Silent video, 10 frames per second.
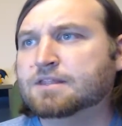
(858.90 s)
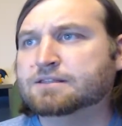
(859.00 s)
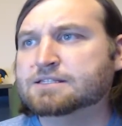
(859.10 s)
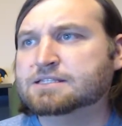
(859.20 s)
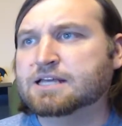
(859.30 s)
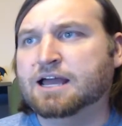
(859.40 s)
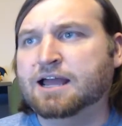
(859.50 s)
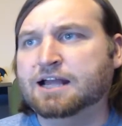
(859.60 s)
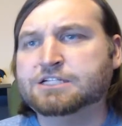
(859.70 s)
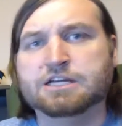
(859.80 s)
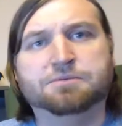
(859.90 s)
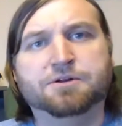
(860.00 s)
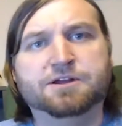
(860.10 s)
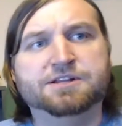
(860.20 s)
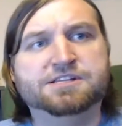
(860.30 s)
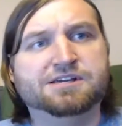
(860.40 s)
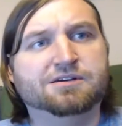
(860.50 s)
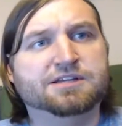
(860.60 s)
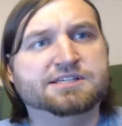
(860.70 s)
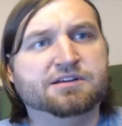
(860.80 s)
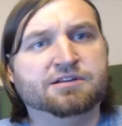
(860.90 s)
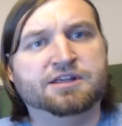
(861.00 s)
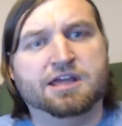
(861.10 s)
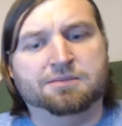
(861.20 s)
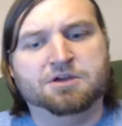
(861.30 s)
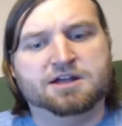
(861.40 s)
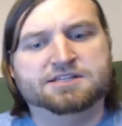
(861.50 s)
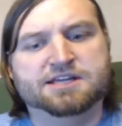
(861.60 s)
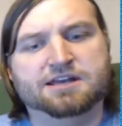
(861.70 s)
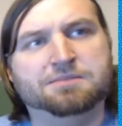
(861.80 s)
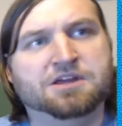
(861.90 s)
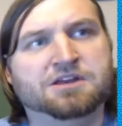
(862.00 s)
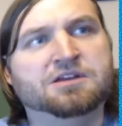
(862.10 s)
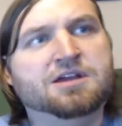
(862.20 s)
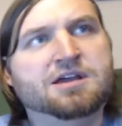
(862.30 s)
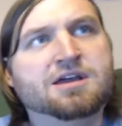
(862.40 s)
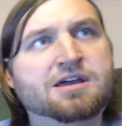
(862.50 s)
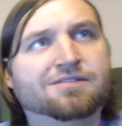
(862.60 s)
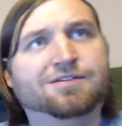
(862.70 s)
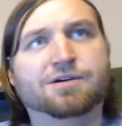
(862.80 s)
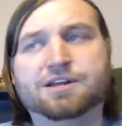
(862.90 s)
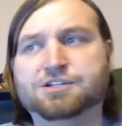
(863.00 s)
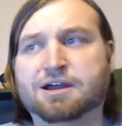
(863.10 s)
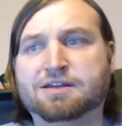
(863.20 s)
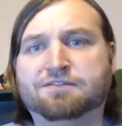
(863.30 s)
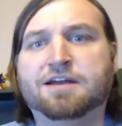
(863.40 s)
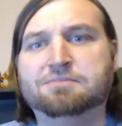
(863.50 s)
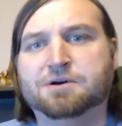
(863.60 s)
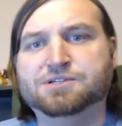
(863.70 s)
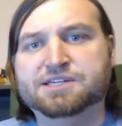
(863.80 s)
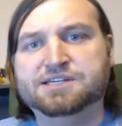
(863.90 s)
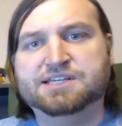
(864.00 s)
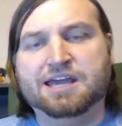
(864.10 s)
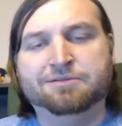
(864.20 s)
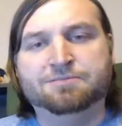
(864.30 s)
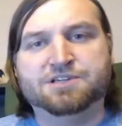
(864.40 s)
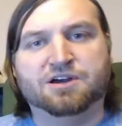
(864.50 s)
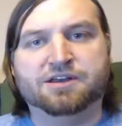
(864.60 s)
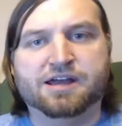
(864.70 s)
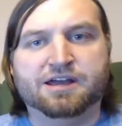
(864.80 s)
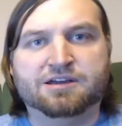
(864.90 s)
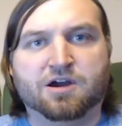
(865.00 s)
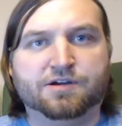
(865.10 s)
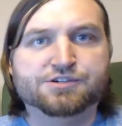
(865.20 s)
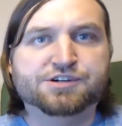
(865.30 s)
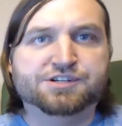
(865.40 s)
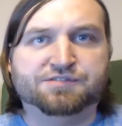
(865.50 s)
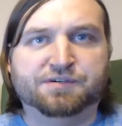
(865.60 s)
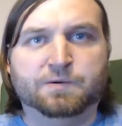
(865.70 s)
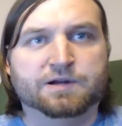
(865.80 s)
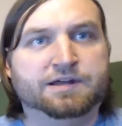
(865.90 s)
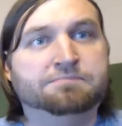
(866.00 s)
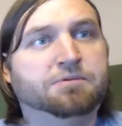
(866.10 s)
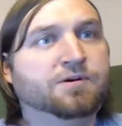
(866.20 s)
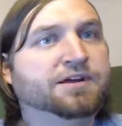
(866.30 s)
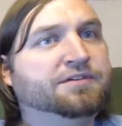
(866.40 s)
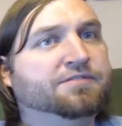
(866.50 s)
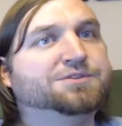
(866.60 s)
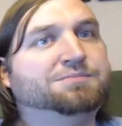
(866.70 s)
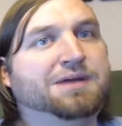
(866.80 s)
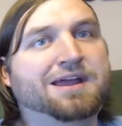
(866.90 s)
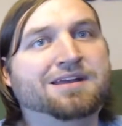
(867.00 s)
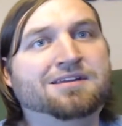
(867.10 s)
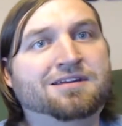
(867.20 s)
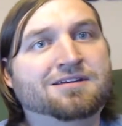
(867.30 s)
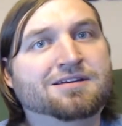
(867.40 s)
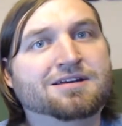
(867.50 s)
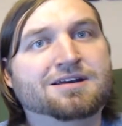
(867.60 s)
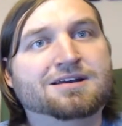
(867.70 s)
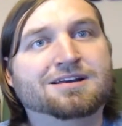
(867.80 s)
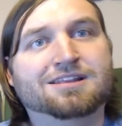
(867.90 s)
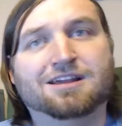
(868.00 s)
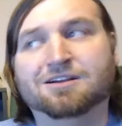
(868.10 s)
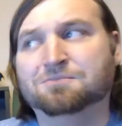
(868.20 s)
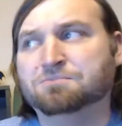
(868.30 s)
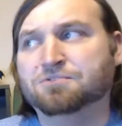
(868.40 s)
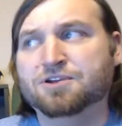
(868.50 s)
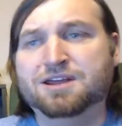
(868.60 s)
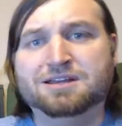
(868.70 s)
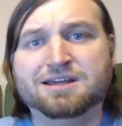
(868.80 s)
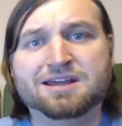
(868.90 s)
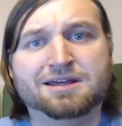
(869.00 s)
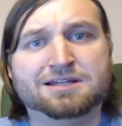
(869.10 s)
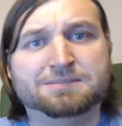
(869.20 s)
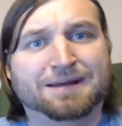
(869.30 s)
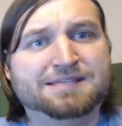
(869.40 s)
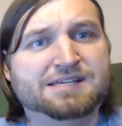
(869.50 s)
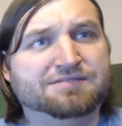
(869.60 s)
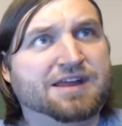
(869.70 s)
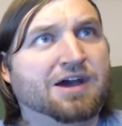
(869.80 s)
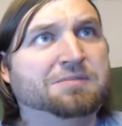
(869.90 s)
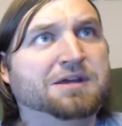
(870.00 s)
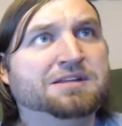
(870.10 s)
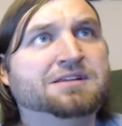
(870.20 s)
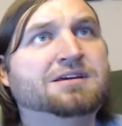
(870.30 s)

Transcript: It's actually a pretty good deal considering the game content. I mean, if you were going to try to find most of these games on cartridge, if you weren't importing from Japan, they're pretty dang expensive now. I mean,